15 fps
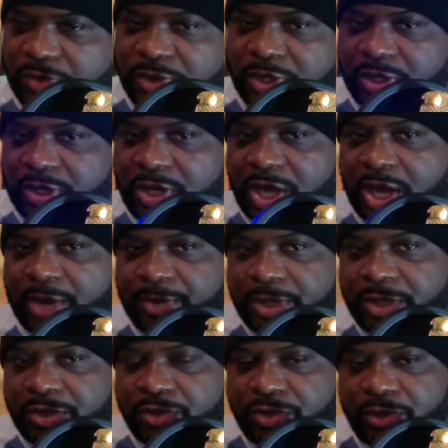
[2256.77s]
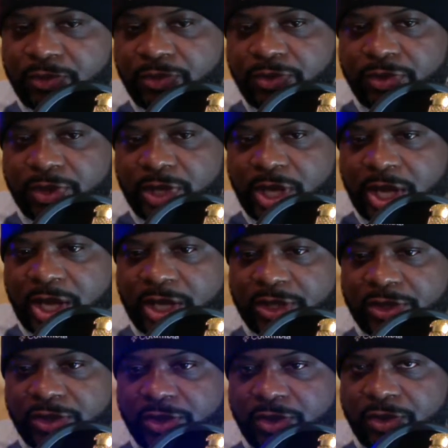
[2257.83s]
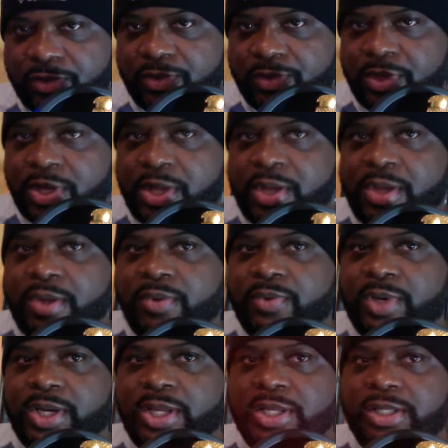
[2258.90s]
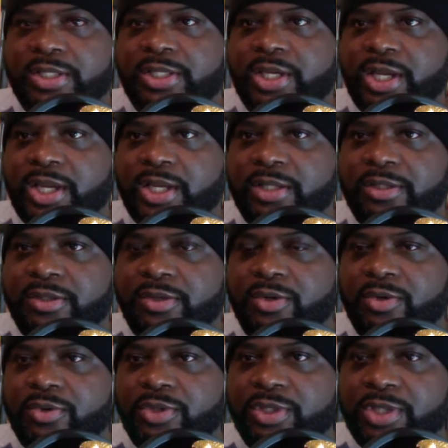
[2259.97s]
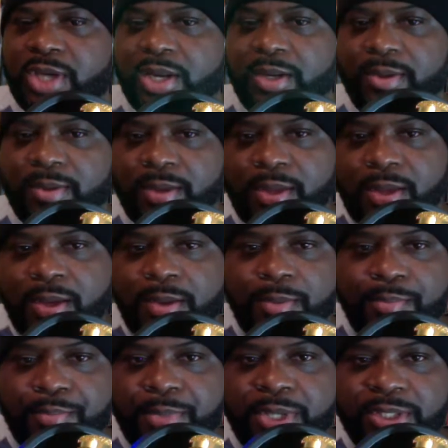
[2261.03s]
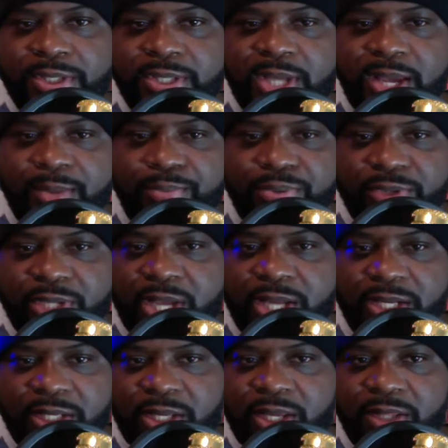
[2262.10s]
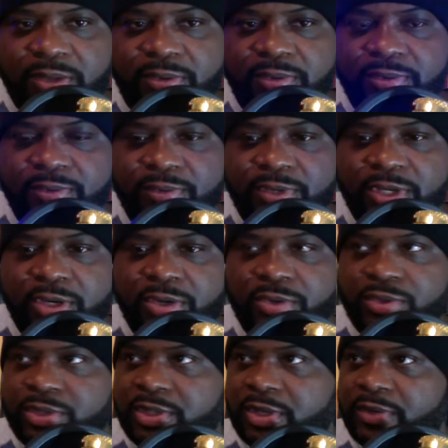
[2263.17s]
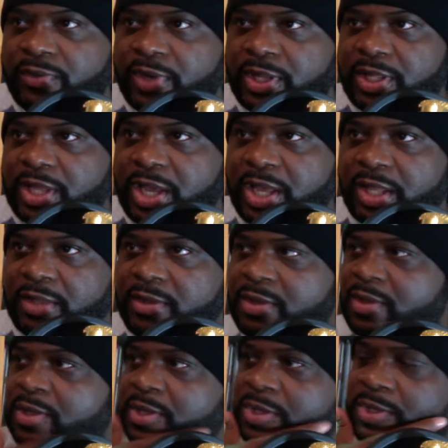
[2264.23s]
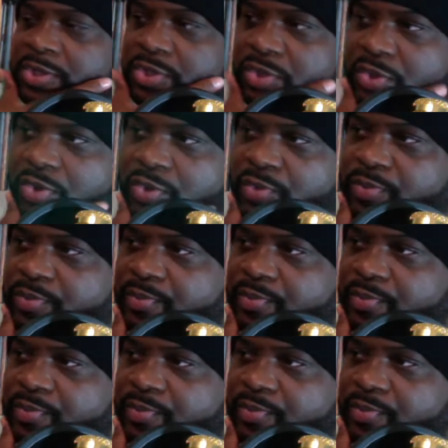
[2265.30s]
another comedy joint for you guys. So when I get a chance, just kind of mix that, put that together, stuff like that. So